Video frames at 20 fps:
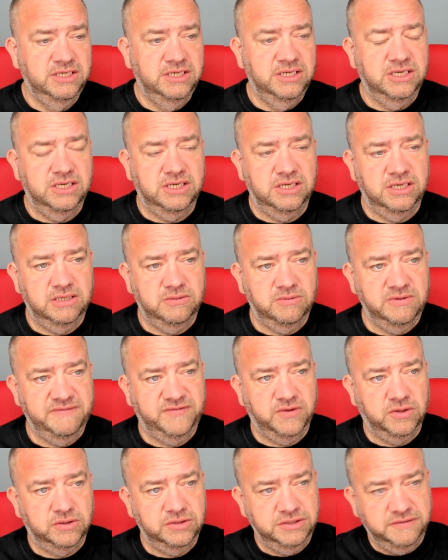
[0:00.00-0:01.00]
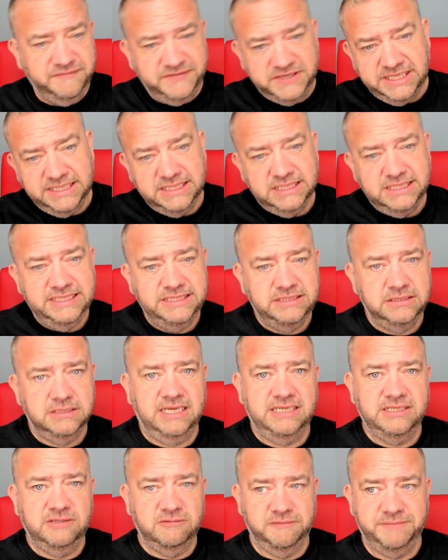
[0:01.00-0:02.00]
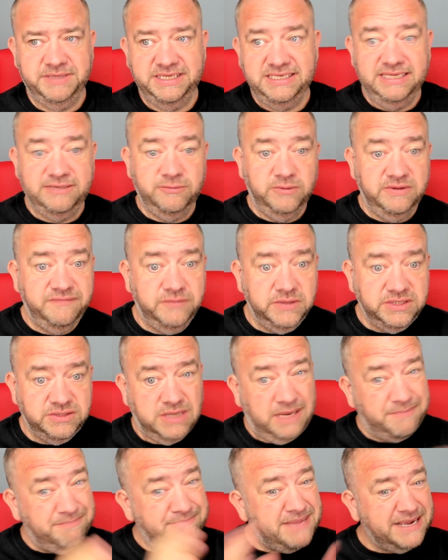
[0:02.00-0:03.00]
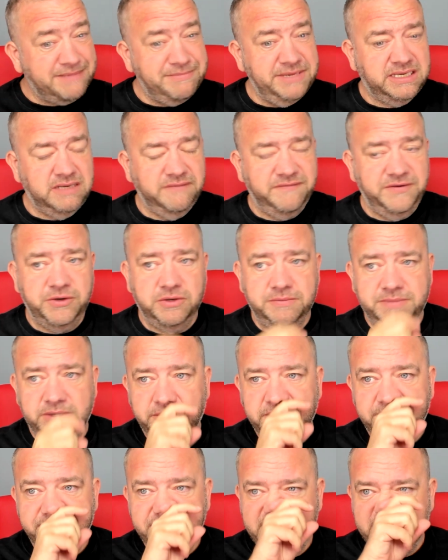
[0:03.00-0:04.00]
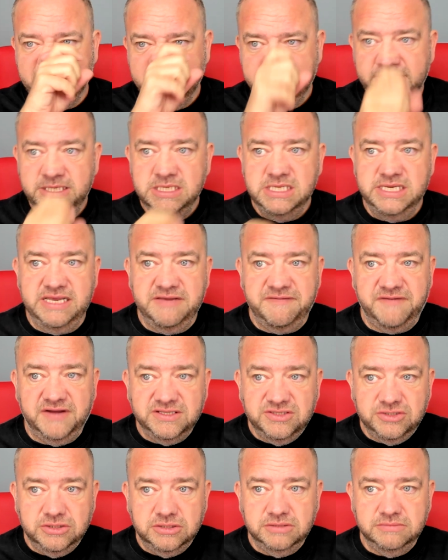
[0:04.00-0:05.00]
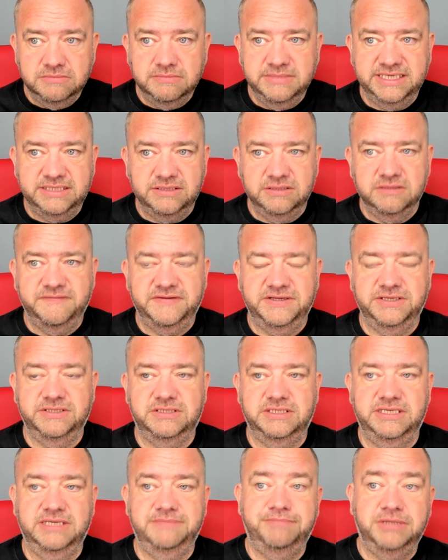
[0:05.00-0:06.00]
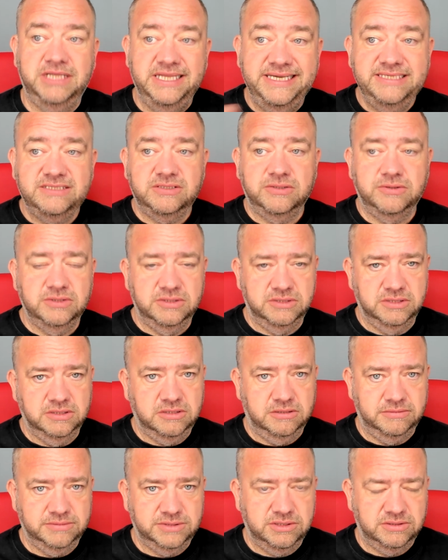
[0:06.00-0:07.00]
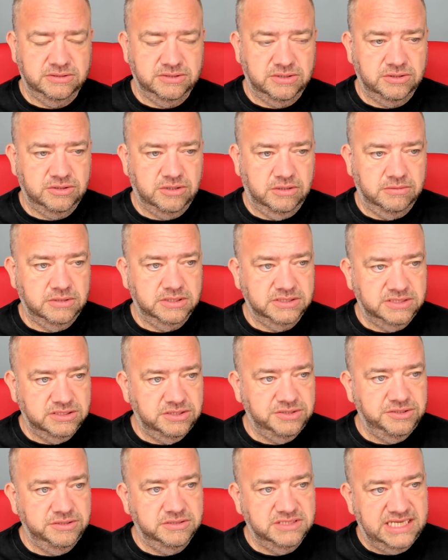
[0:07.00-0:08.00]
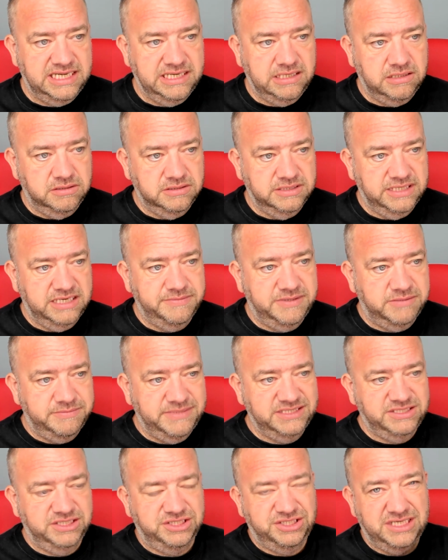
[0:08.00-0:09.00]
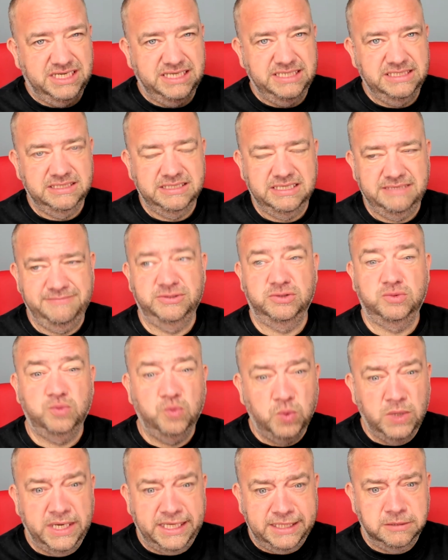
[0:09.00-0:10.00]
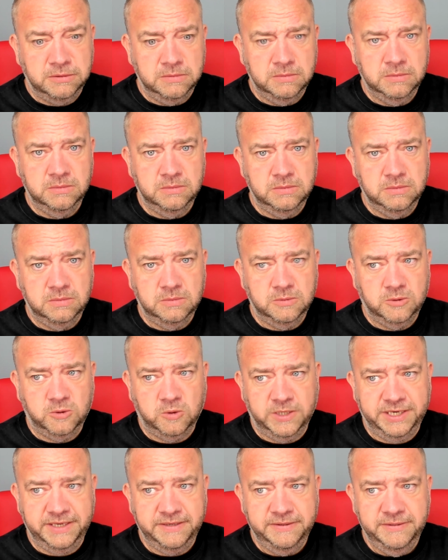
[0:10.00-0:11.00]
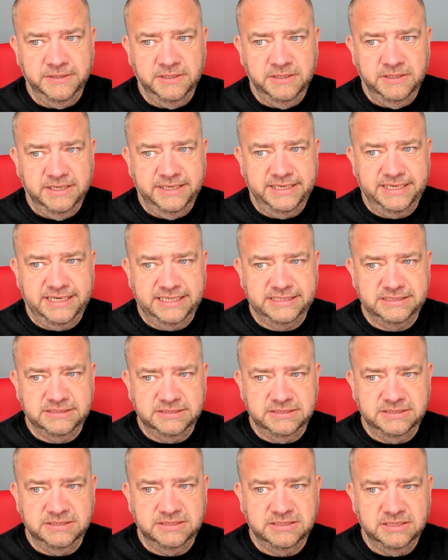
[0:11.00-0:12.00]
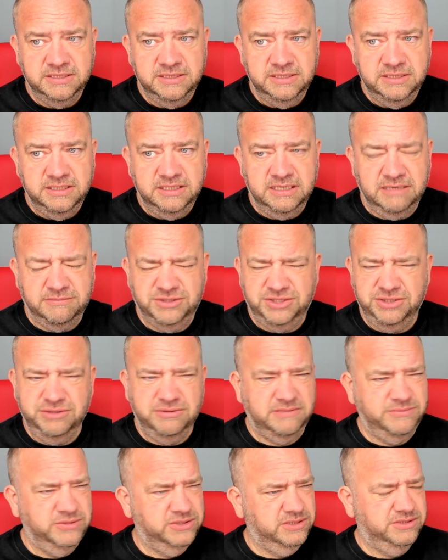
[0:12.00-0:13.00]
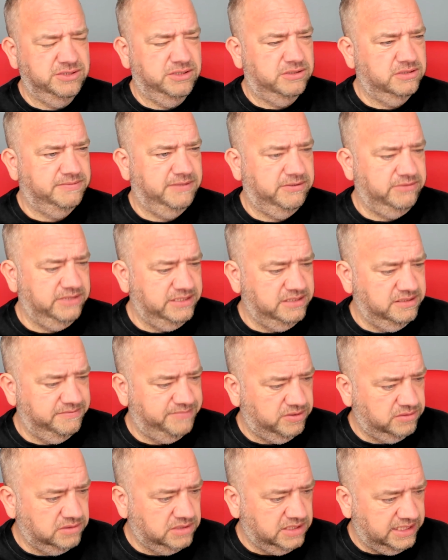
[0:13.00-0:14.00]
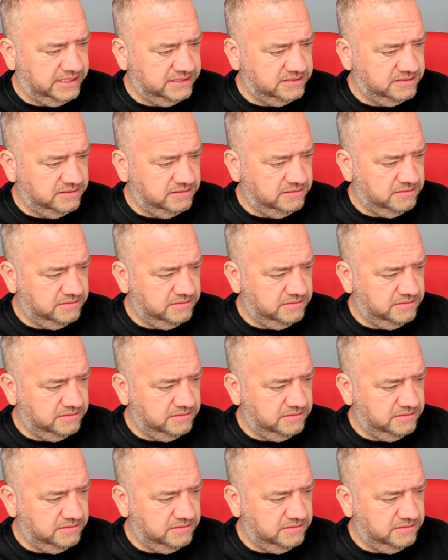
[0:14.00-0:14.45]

We've got the other kid at Leeds United that we've been linked with, which I might make a video about in a minute. If I don't make another video today, please go and look at KopTalk.com, because there's a news article on there about Manchester United and him as well. All right? And I'm sure I must have talked about it in the podcast.